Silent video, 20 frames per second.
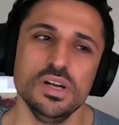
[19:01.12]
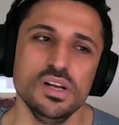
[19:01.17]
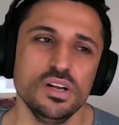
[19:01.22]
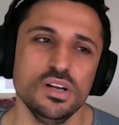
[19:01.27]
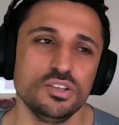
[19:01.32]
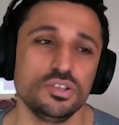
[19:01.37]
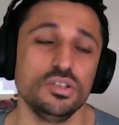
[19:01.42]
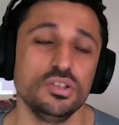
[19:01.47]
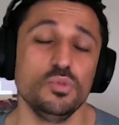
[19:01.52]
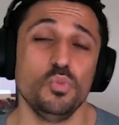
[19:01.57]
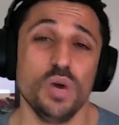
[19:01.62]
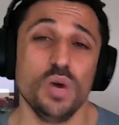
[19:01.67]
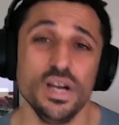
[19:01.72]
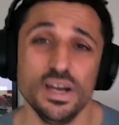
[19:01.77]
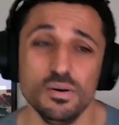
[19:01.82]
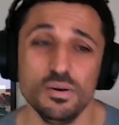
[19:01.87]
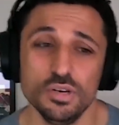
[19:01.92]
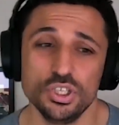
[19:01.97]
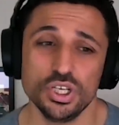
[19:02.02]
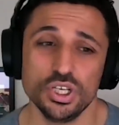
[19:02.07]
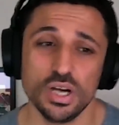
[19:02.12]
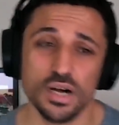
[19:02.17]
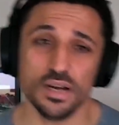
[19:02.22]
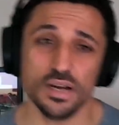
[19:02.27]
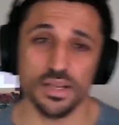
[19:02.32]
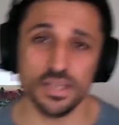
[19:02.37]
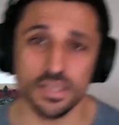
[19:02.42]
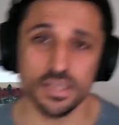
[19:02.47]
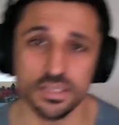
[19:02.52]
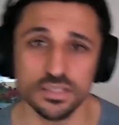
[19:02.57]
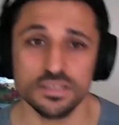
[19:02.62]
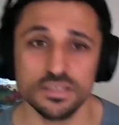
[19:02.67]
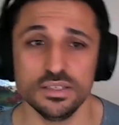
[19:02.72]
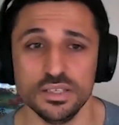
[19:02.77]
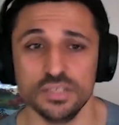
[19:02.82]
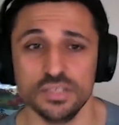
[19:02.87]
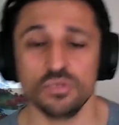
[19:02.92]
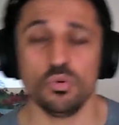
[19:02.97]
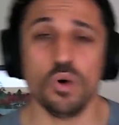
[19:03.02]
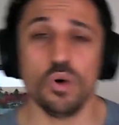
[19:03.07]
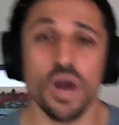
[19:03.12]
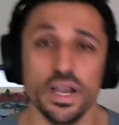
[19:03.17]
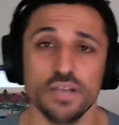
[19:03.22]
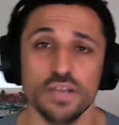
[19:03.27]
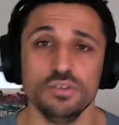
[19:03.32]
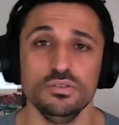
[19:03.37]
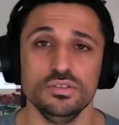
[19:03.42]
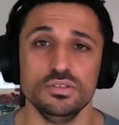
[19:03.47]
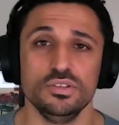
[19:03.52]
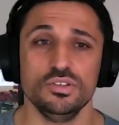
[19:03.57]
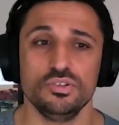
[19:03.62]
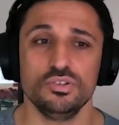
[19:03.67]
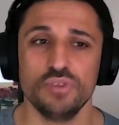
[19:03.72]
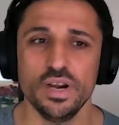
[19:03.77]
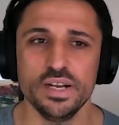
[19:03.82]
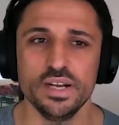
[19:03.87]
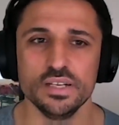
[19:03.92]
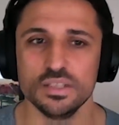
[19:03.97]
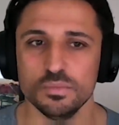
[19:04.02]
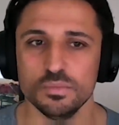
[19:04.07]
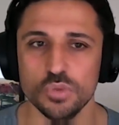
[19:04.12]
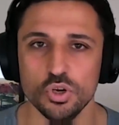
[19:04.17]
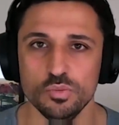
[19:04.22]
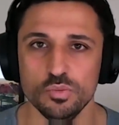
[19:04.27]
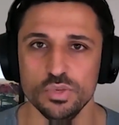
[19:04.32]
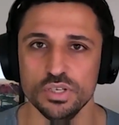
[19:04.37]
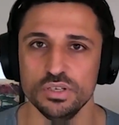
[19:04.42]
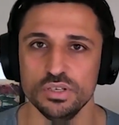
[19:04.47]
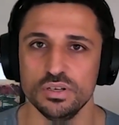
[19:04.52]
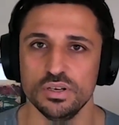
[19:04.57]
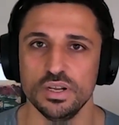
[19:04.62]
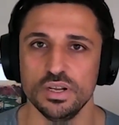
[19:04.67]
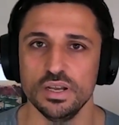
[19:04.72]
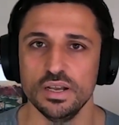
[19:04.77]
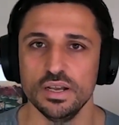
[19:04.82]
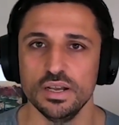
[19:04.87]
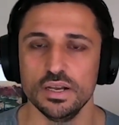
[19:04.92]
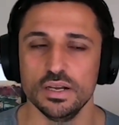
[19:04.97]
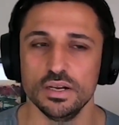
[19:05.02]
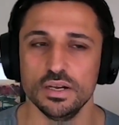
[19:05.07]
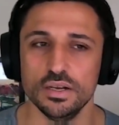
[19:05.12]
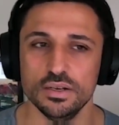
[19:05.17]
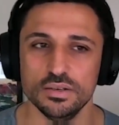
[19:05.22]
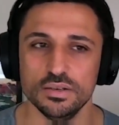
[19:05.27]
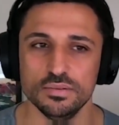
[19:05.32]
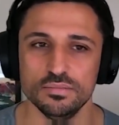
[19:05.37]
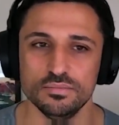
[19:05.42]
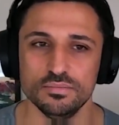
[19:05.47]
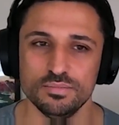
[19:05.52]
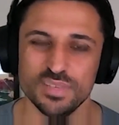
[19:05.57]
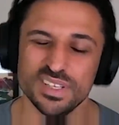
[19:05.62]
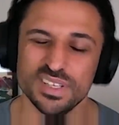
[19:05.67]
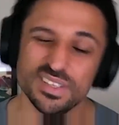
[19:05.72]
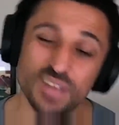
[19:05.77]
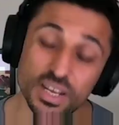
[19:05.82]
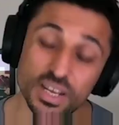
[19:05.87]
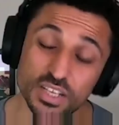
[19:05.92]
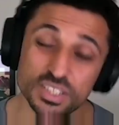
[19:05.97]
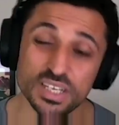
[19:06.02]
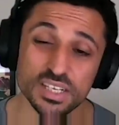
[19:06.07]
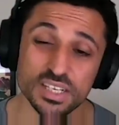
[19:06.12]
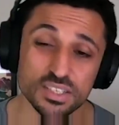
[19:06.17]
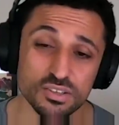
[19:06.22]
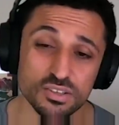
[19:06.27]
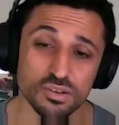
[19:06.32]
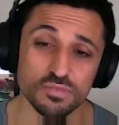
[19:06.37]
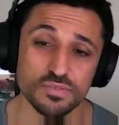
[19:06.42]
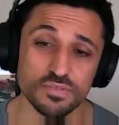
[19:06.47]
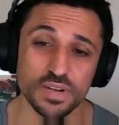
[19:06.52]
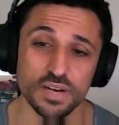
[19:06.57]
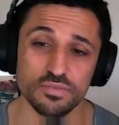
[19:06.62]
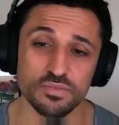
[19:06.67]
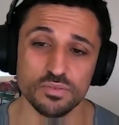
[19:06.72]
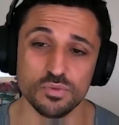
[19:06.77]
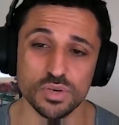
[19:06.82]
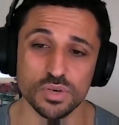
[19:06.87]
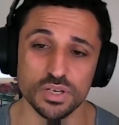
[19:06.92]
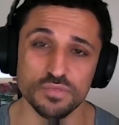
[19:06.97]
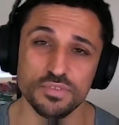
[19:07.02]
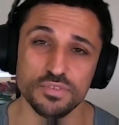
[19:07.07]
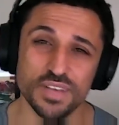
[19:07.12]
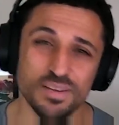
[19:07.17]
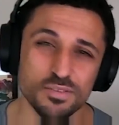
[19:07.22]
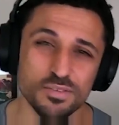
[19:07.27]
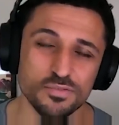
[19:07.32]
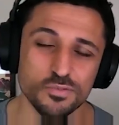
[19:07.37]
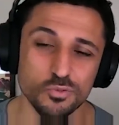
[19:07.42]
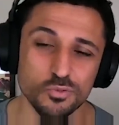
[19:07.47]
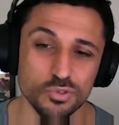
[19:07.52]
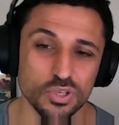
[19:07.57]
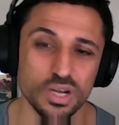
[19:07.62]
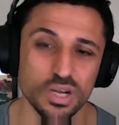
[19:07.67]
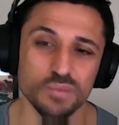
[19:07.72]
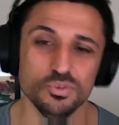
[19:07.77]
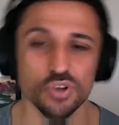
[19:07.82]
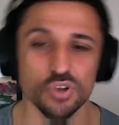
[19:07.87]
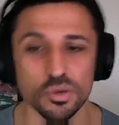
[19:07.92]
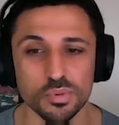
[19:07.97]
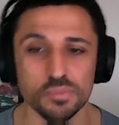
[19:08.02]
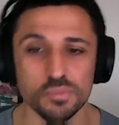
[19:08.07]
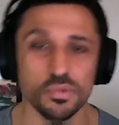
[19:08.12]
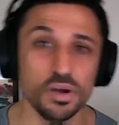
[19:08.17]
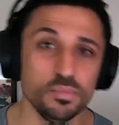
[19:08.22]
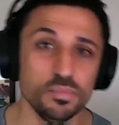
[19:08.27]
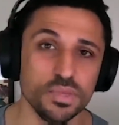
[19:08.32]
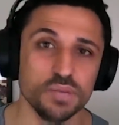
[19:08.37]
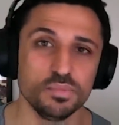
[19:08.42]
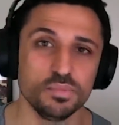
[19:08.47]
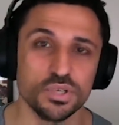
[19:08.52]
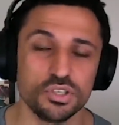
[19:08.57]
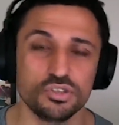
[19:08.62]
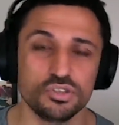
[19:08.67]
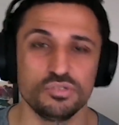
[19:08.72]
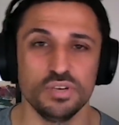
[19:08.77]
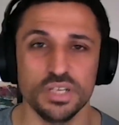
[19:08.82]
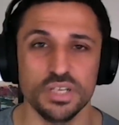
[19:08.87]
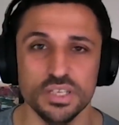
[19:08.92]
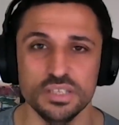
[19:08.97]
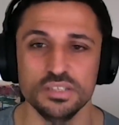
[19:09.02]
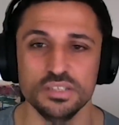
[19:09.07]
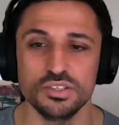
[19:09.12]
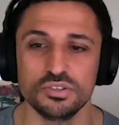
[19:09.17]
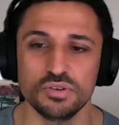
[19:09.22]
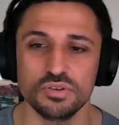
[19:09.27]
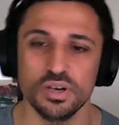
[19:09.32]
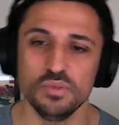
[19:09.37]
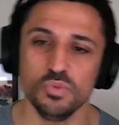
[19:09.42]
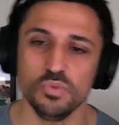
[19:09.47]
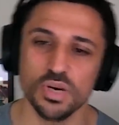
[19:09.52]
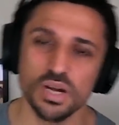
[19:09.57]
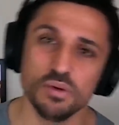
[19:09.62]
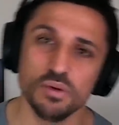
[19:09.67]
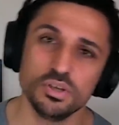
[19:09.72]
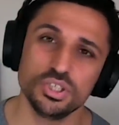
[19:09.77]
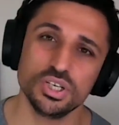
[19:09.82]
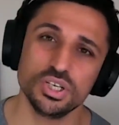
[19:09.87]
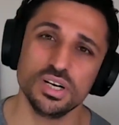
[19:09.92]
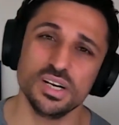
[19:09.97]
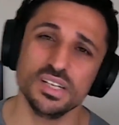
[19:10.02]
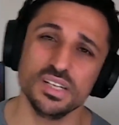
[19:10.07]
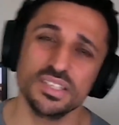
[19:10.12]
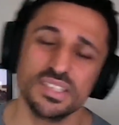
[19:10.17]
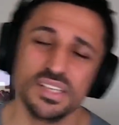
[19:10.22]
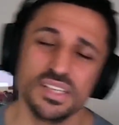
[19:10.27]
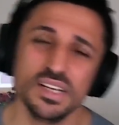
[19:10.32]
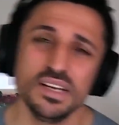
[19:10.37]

So the one-hour chart is is quite good to trade at the moment. Uh, like you said, it's not for everyone. If you have a full-time job, it might be a bit tricky to trade one-hour charts.